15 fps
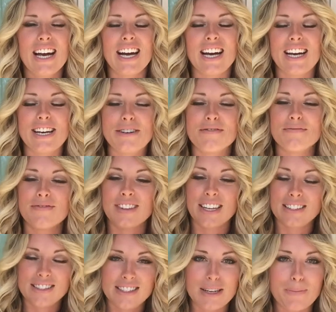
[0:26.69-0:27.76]
um,
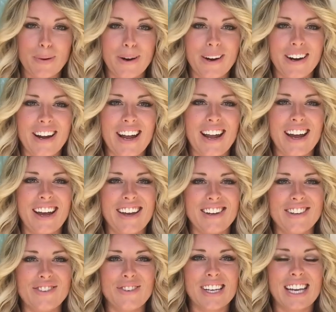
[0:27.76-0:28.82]
that's deeper
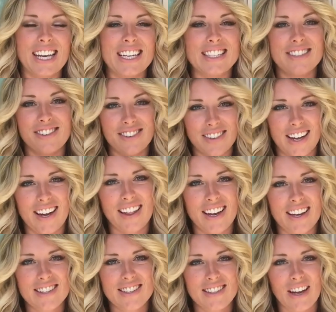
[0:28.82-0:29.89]
and we get into a lot of
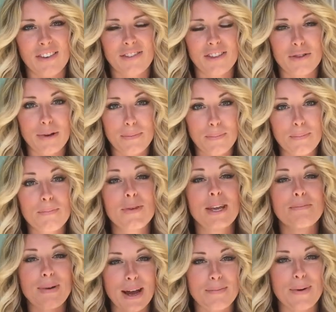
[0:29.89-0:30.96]
that stuff in, the,
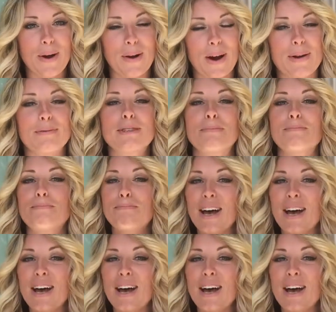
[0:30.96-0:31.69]
in my programs.